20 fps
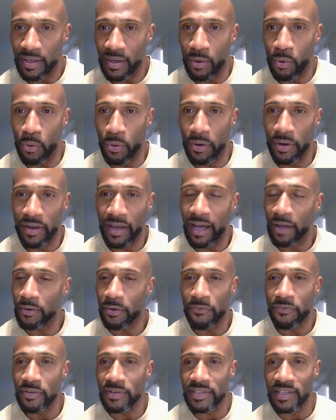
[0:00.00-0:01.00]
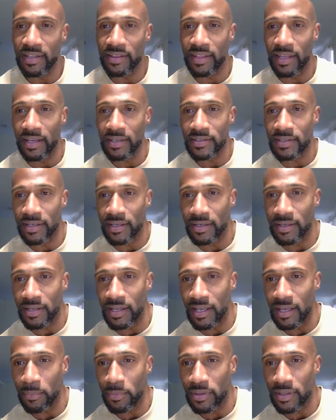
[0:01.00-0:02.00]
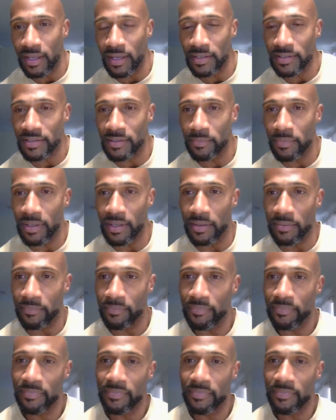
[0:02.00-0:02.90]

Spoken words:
Or I don't know if you sent thanks to Kadeem or thanks to me.